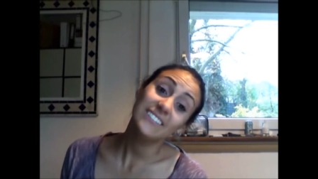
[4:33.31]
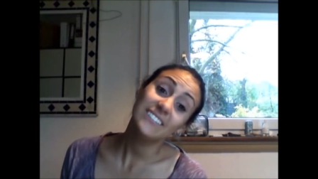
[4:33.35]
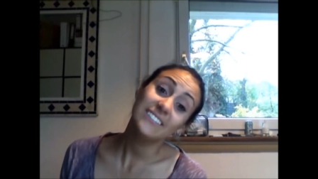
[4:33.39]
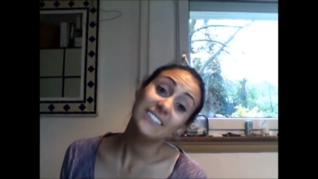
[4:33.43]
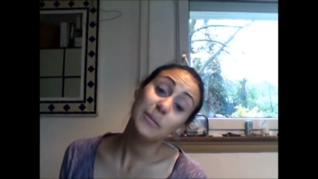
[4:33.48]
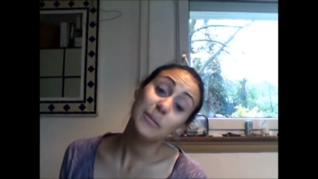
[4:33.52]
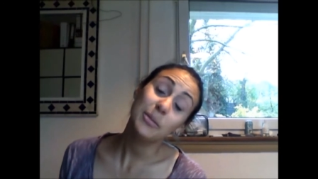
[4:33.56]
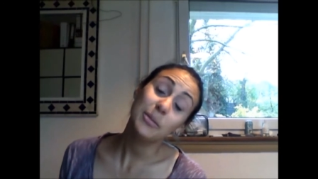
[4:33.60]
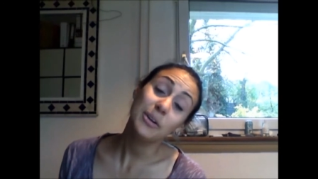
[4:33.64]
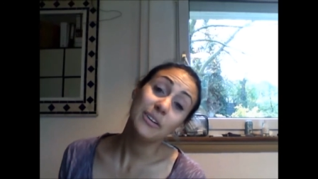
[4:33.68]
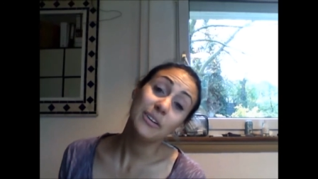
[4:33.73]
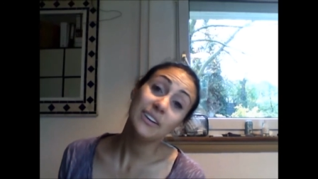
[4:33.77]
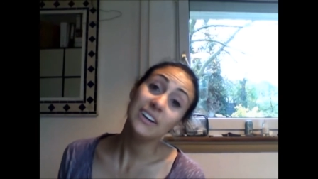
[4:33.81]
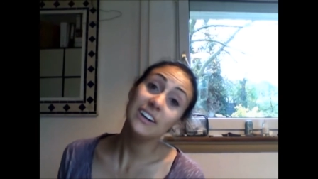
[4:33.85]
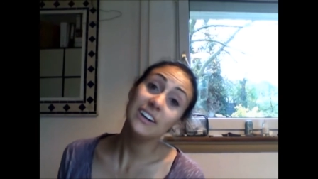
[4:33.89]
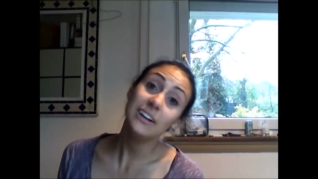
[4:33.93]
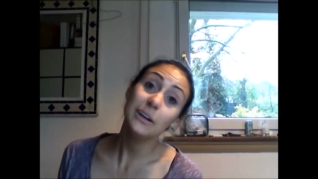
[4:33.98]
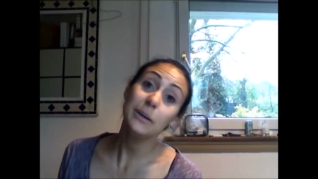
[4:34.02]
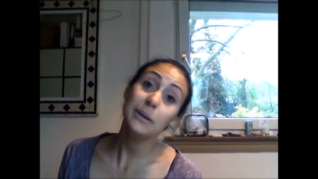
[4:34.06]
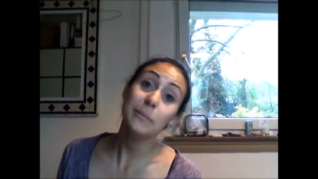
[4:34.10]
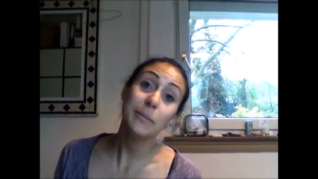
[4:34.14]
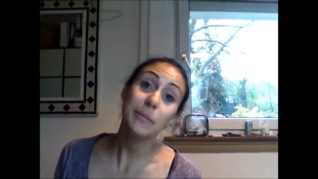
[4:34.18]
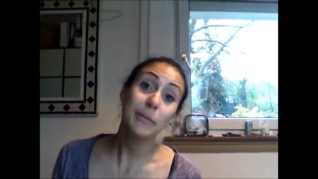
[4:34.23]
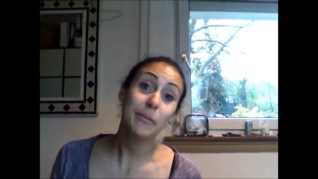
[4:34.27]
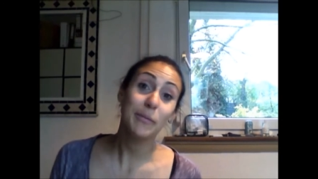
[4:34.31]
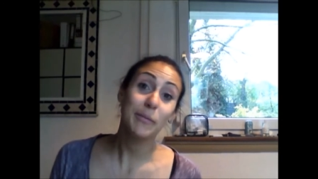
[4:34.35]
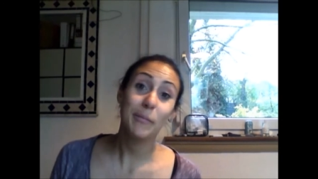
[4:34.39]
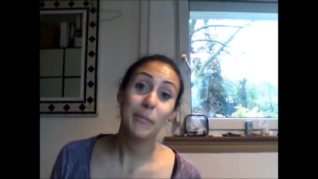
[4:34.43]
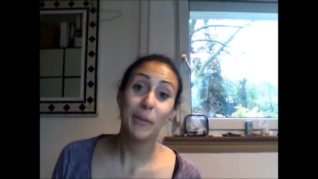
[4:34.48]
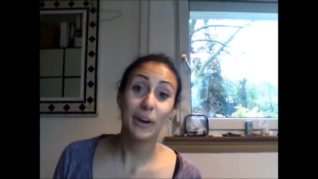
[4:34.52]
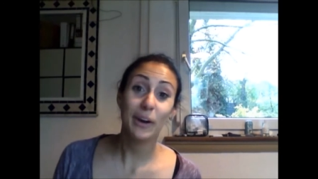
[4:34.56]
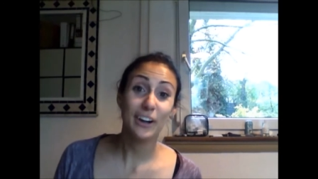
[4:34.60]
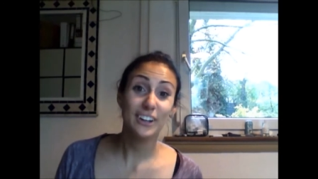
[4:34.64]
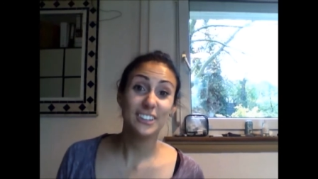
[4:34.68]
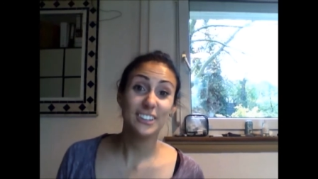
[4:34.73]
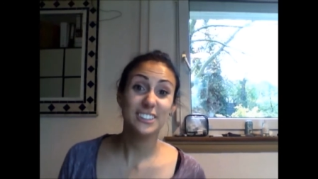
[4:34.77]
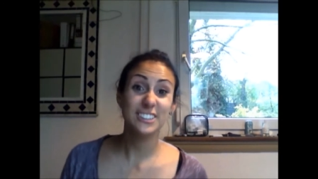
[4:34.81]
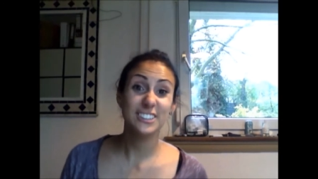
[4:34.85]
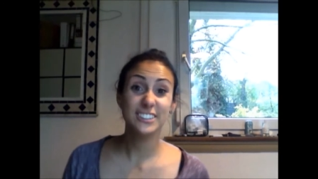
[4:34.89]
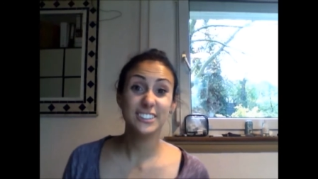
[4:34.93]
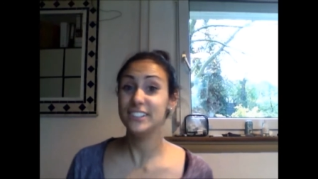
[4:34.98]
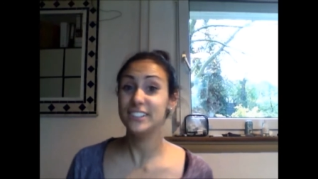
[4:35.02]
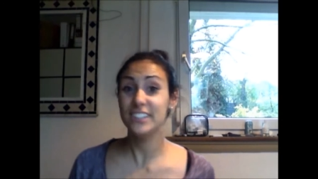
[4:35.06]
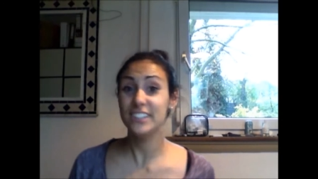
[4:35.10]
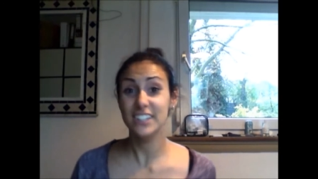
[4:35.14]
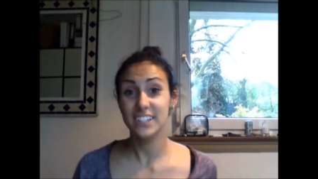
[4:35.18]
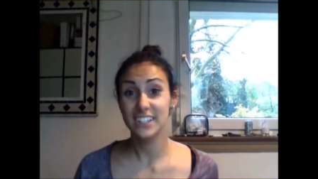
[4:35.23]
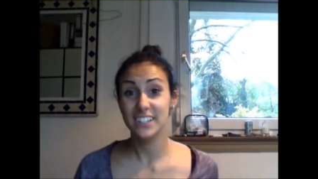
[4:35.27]
February, maybe
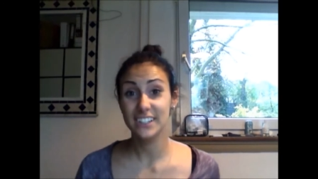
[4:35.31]
March.